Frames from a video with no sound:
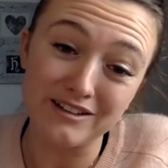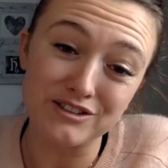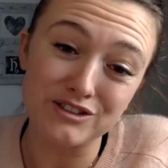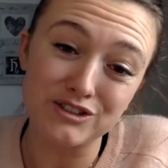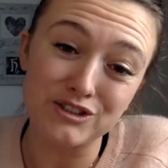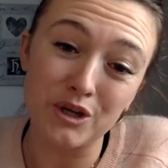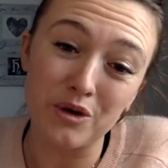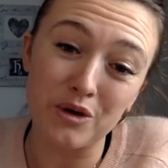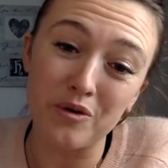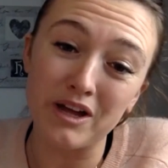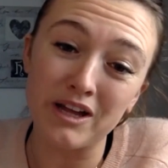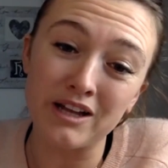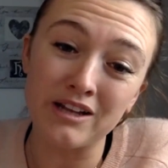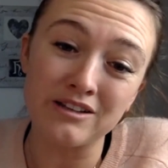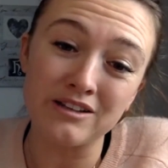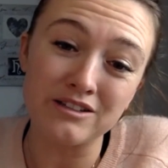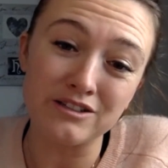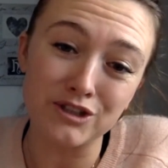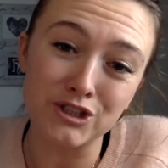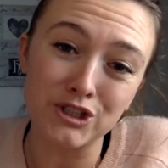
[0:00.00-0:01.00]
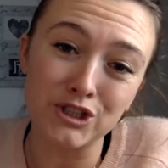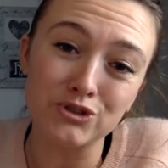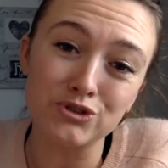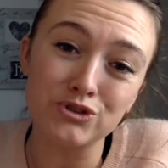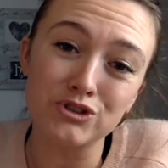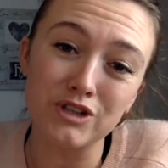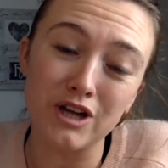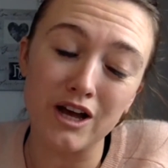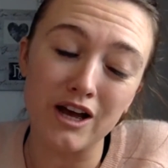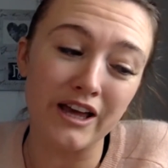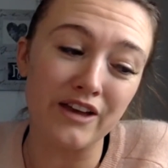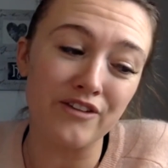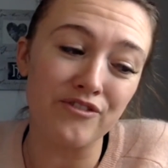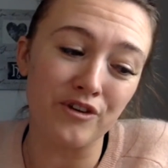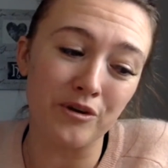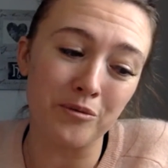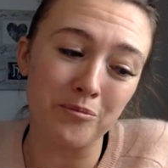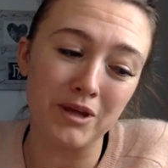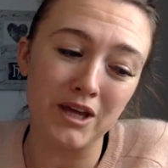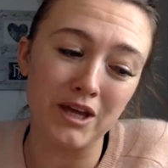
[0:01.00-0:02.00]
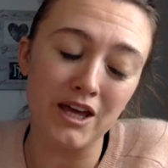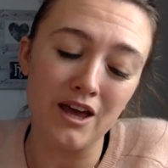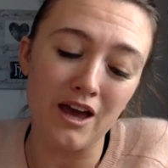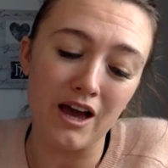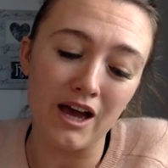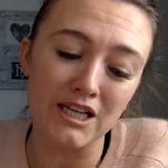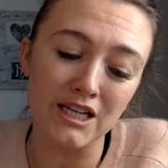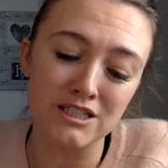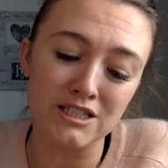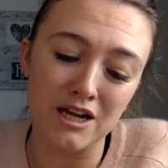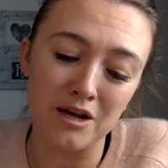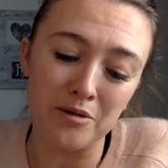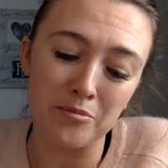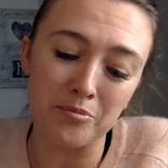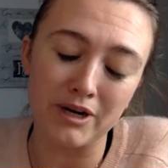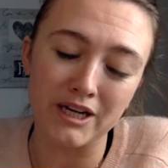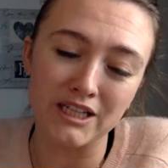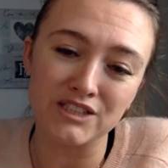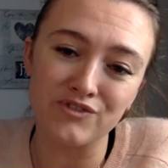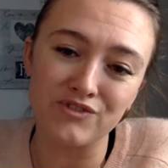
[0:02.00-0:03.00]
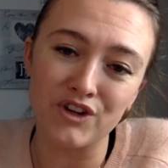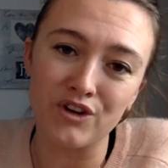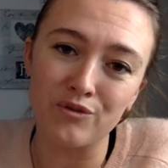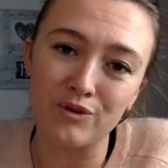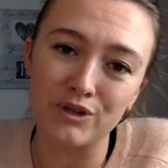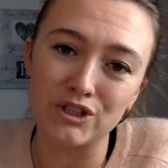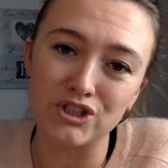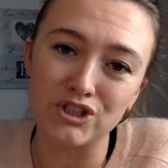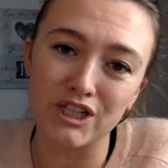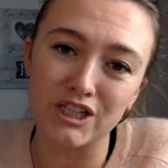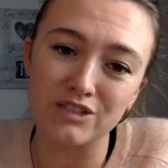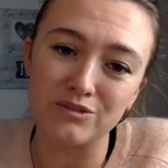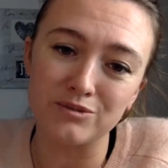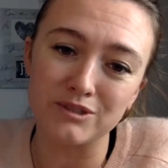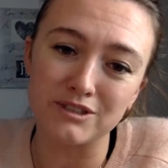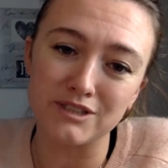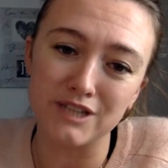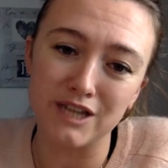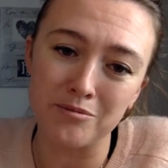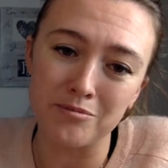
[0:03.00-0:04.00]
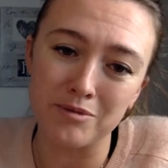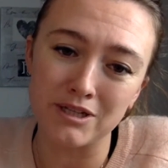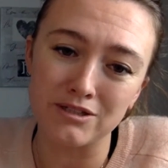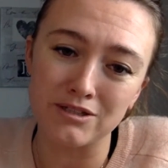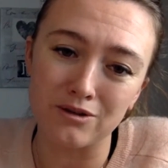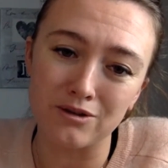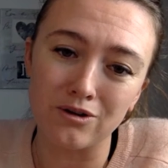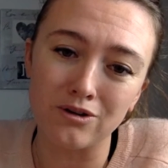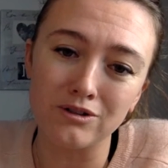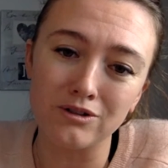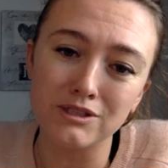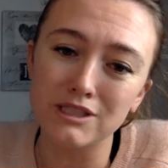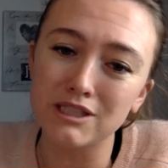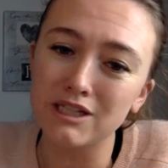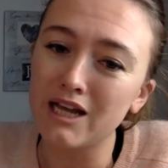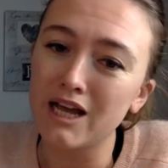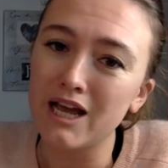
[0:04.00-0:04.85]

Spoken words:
So until you stop, like for me, I stopped breastfeeding when Chase was 10 months old.